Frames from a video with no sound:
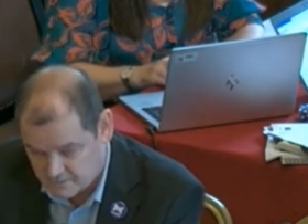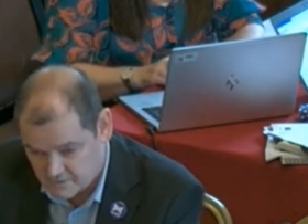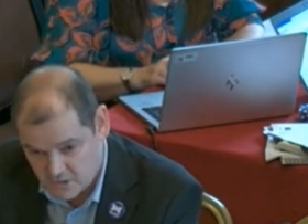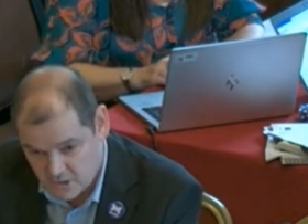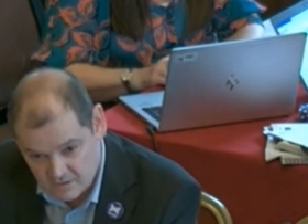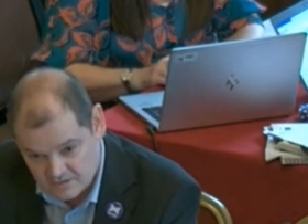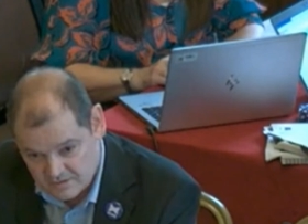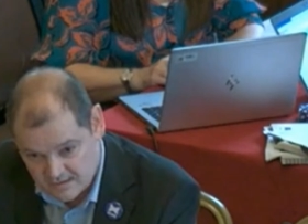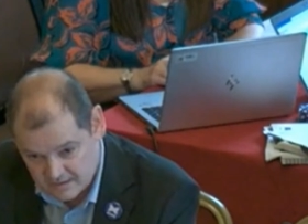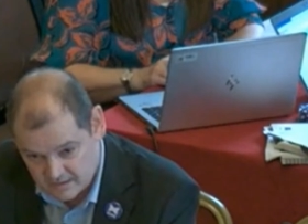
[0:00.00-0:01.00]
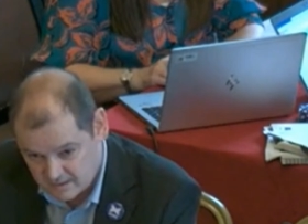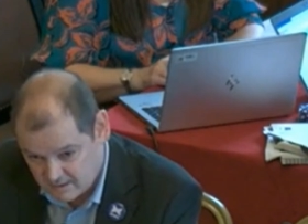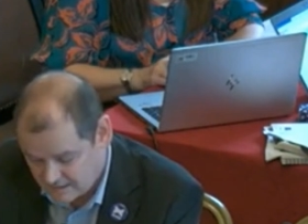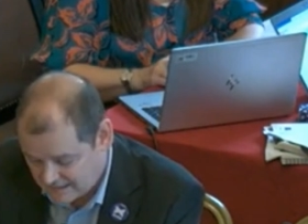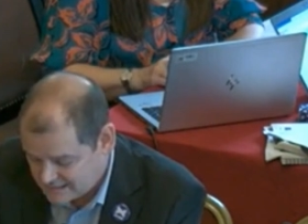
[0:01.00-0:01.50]
the Scotland Act
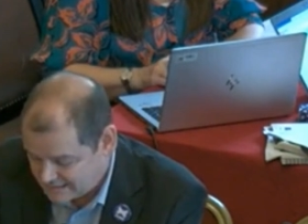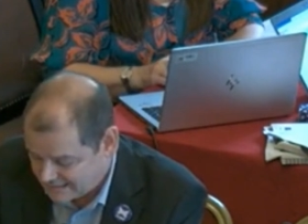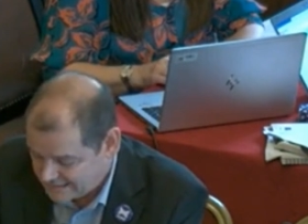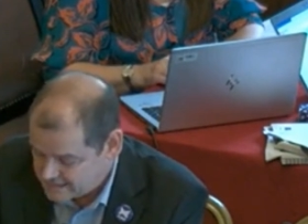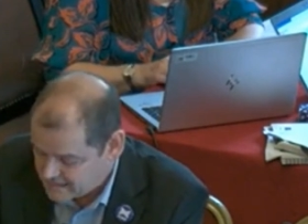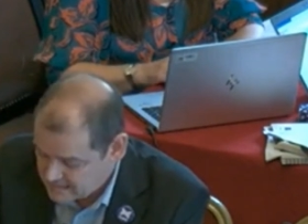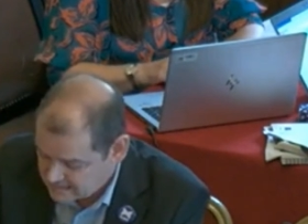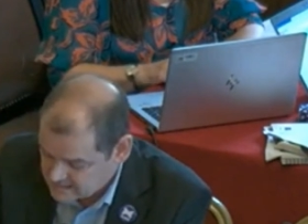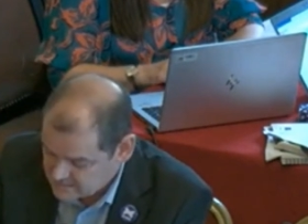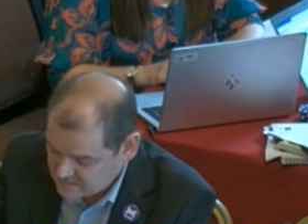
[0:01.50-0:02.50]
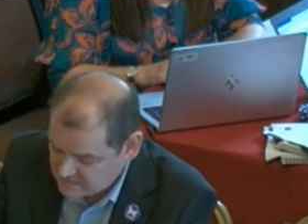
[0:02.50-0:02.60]
1998,